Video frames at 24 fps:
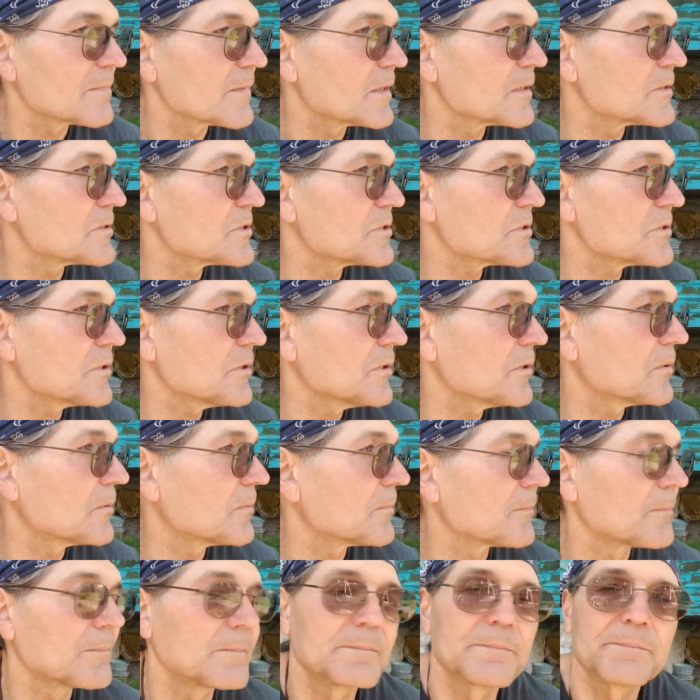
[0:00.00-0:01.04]
So,
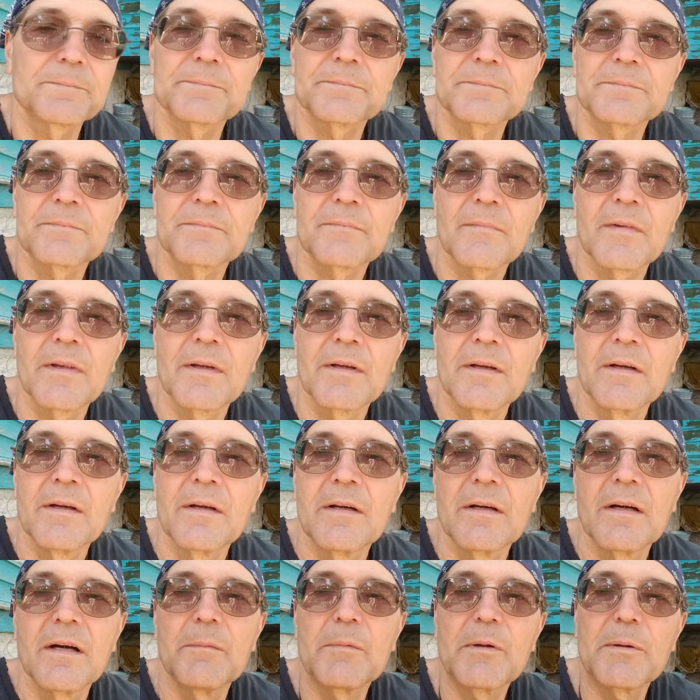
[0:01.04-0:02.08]

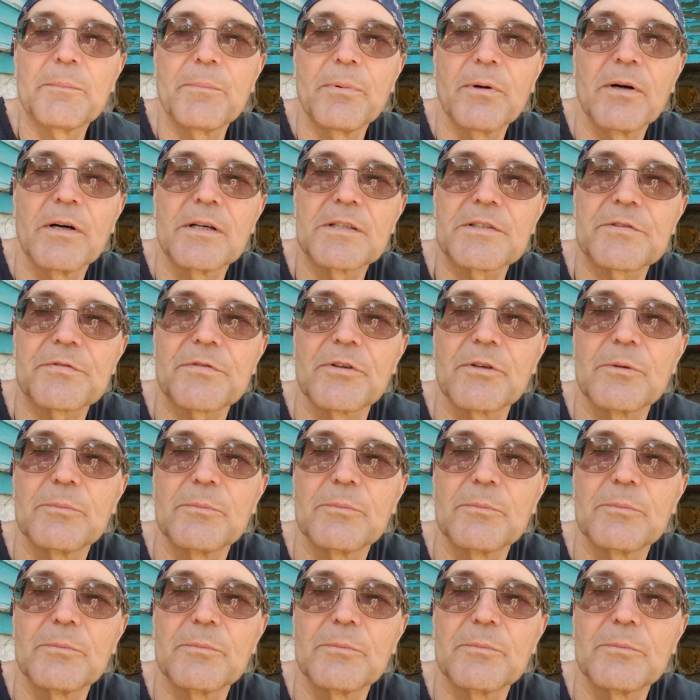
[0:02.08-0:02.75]
I'm going to pause for a